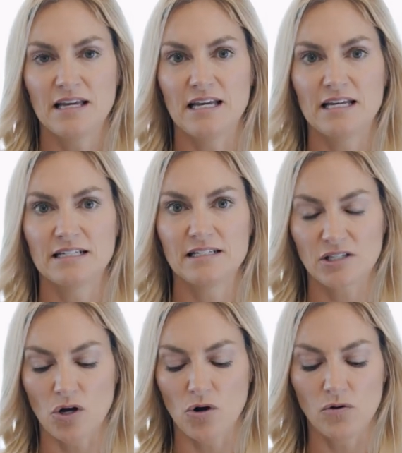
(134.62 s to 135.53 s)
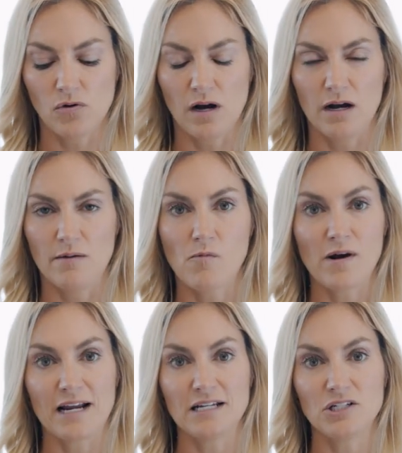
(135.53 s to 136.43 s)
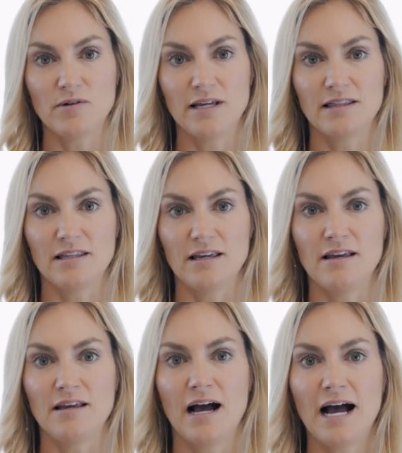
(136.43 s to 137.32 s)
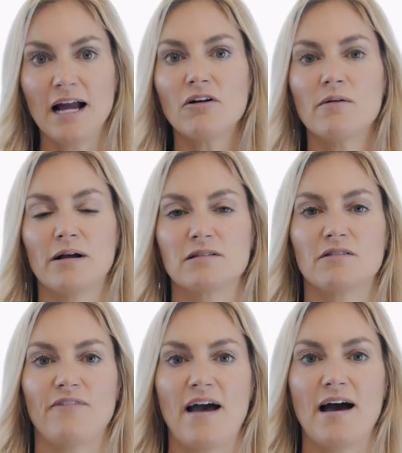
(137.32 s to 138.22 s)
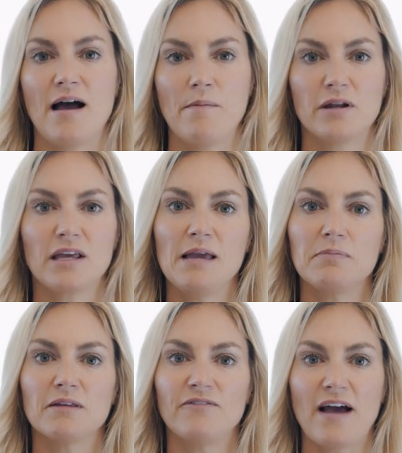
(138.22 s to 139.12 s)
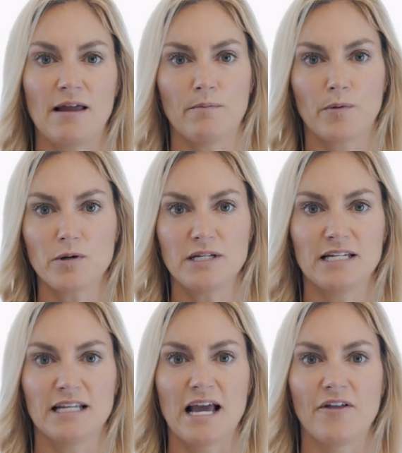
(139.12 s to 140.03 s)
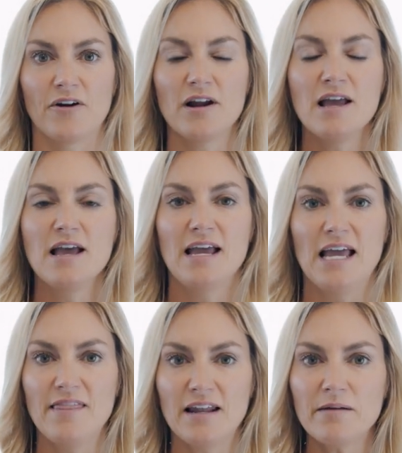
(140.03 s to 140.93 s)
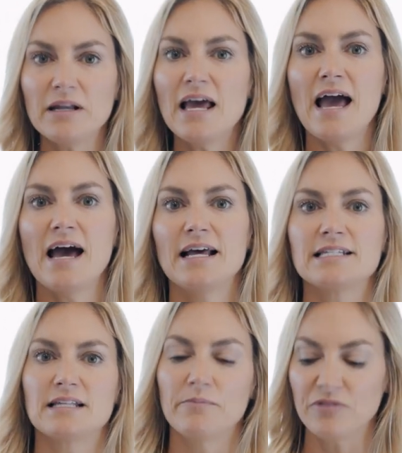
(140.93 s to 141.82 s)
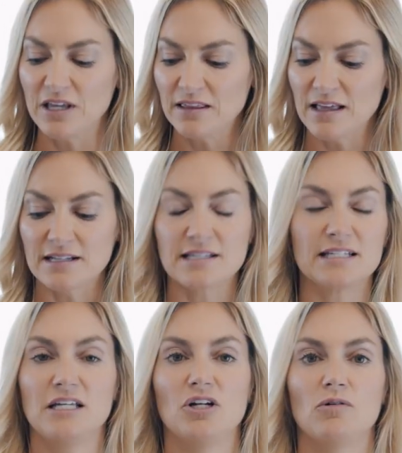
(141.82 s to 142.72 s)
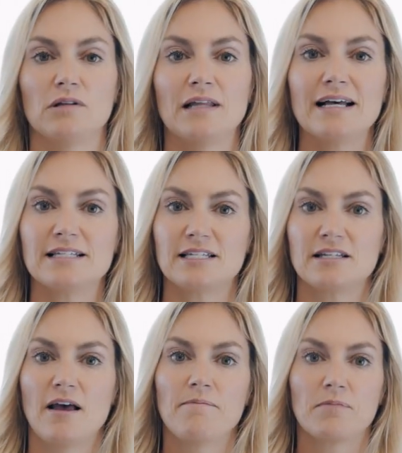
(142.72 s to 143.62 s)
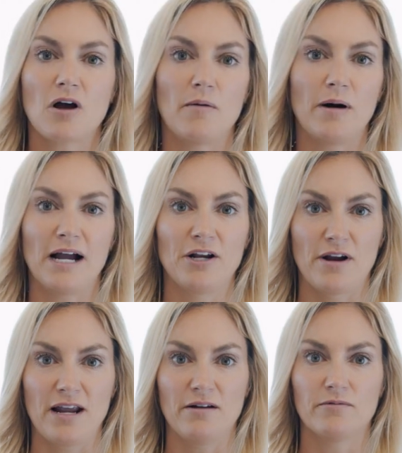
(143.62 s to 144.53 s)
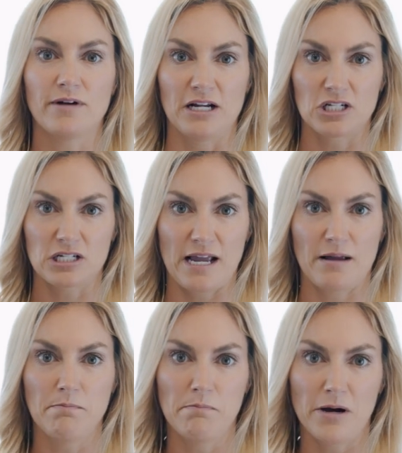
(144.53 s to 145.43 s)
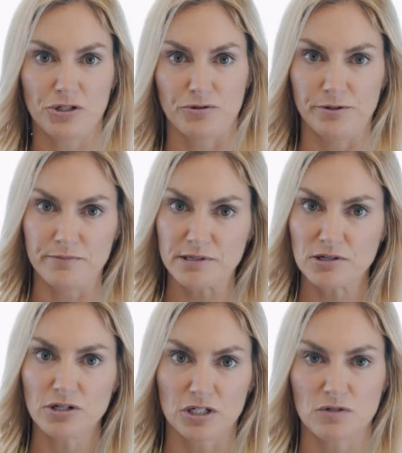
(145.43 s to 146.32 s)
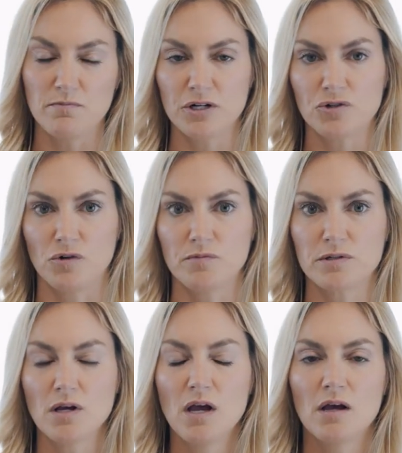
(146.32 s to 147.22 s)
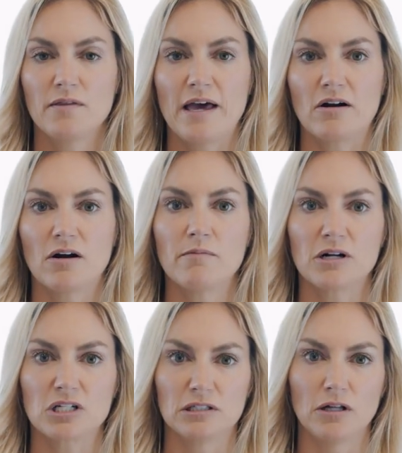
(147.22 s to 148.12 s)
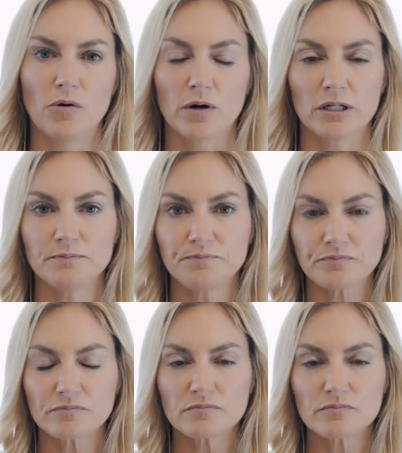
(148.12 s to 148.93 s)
And so when I do eat the higher amounts of fat, I'm going to keep the fat and protein together. And then I'm going to add something that's, you know, less carbohydrate rich, like mushrooms, cooked mushrooms that are much lower